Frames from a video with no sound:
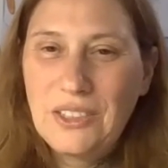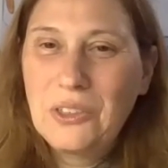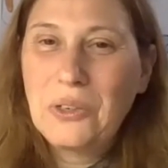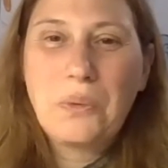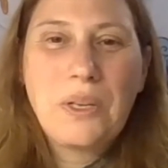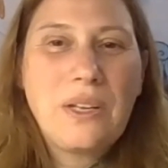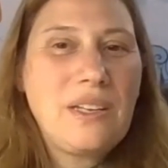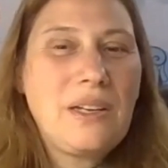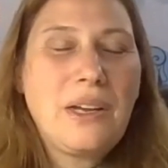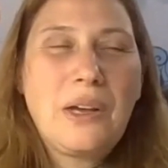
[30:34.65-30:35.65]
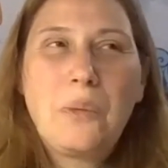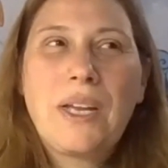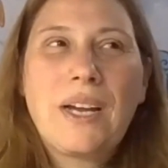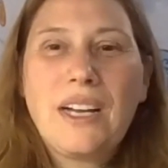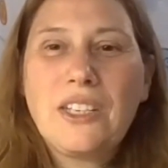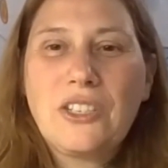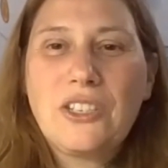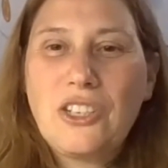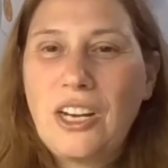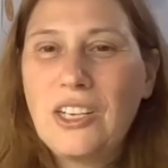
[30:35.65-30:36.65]
You know, we we
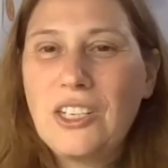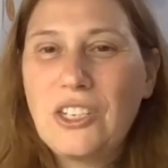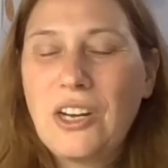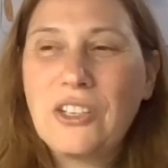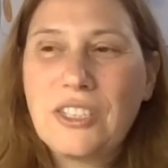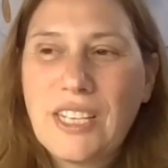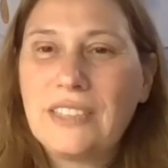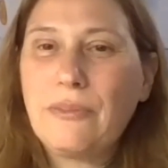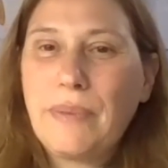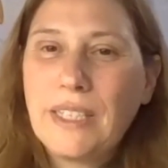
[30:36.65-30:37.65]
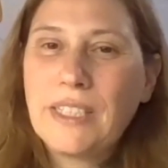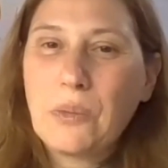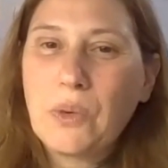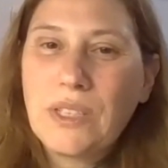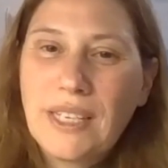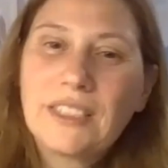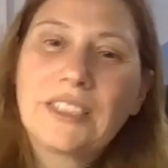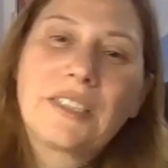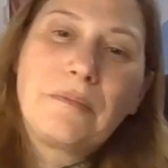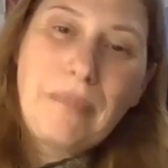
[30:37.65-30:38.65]
can't judge ourselves by someone
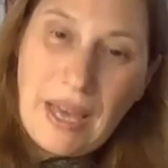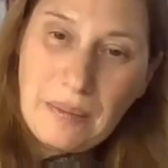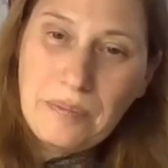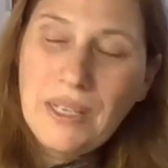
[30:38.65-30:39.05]
else's map.